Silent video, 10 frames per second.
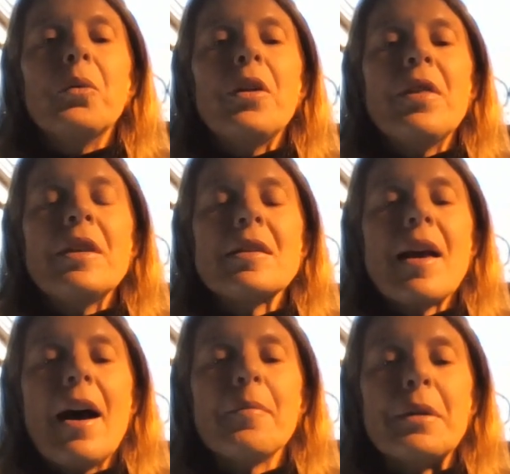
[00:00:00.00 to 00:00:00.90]
When this
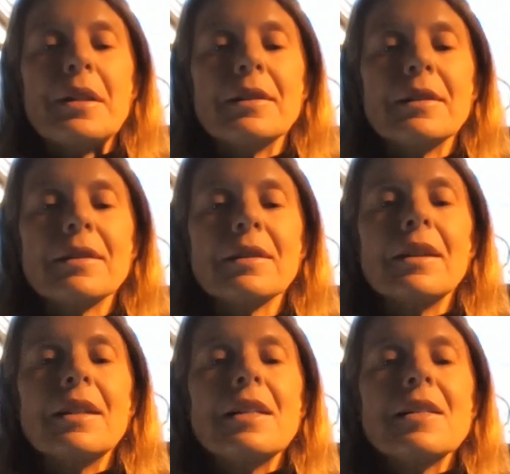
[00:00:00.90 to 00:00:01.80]
happens,
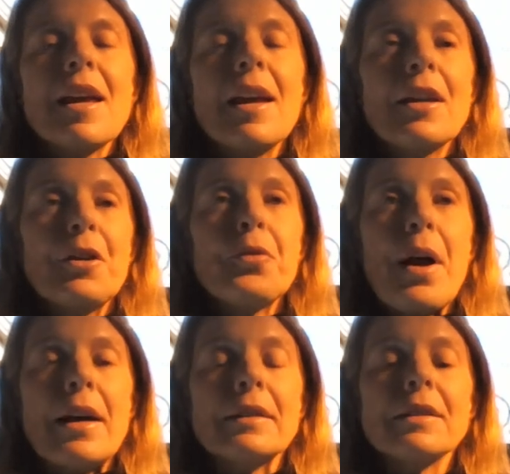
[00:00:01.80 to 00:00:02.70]
take a
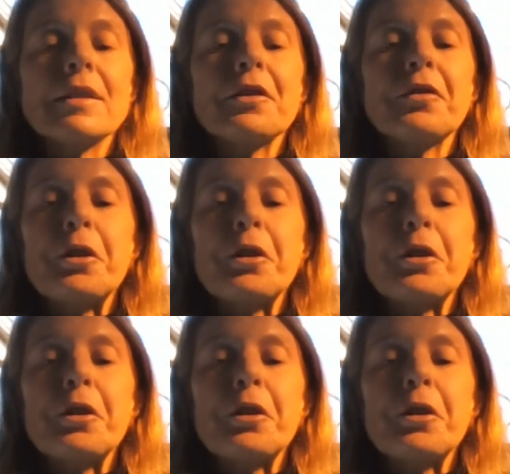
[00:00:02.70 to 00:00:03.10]
rest